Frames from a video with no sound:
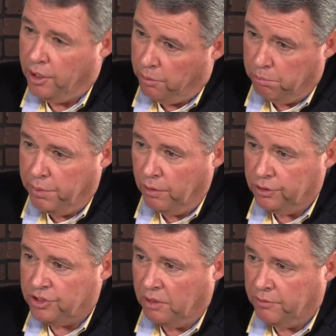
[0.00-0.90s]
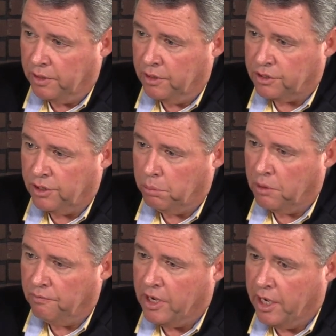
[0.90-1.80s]
and build something that's going to
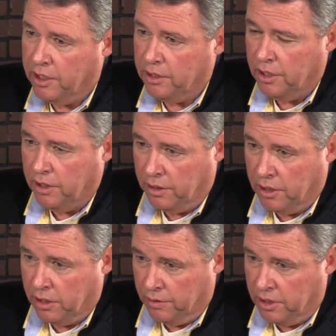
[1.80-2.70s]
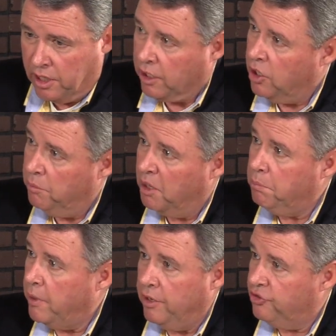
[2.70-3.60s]
provide the economic
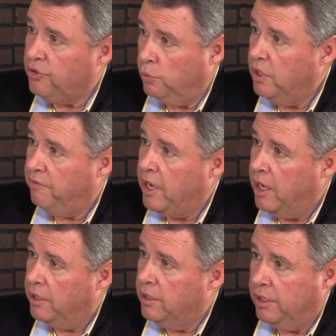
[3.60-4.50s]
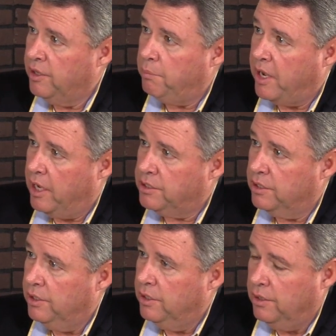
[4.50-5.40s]
base that we've had in the past.
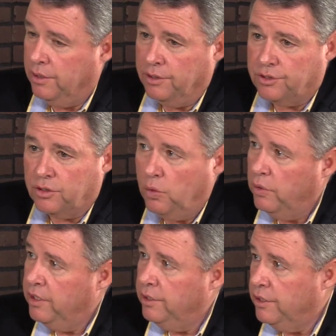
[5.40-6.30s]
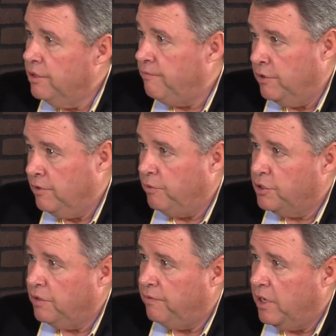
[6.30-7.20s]
And so we need to
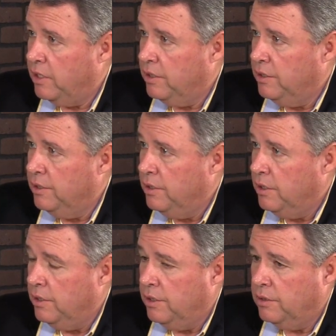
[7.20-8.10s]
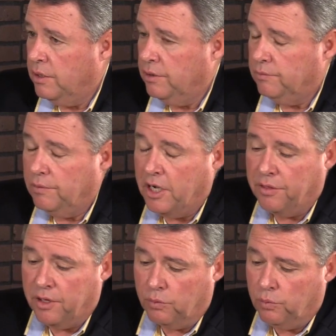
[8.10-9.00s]
diversify. And I
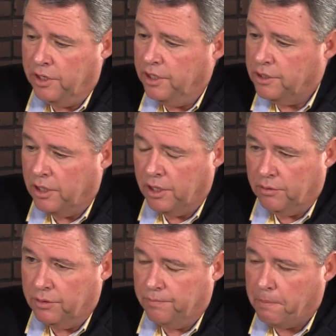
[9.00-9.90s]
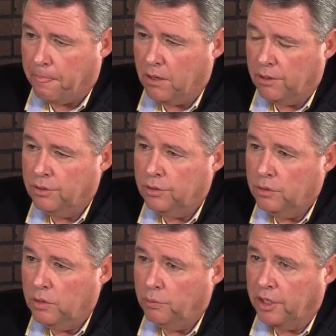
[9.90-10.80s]
think we need to do
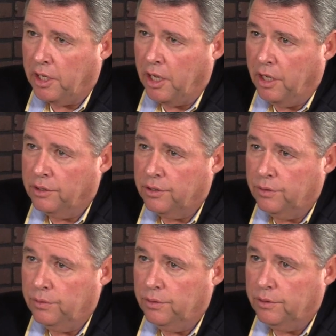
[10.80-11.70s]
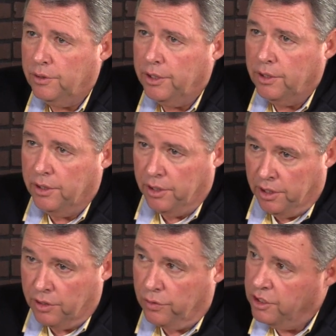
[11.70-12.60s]
what we can to
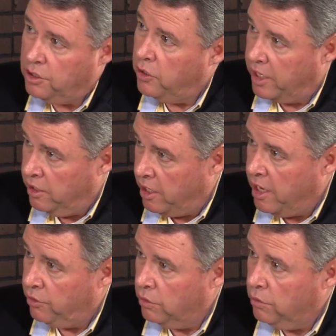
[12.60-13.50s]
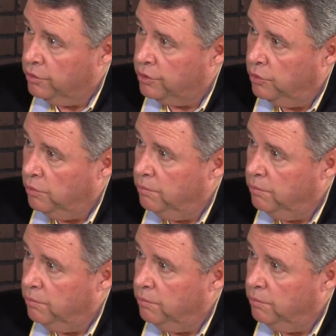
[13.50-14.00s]
increase our agricultural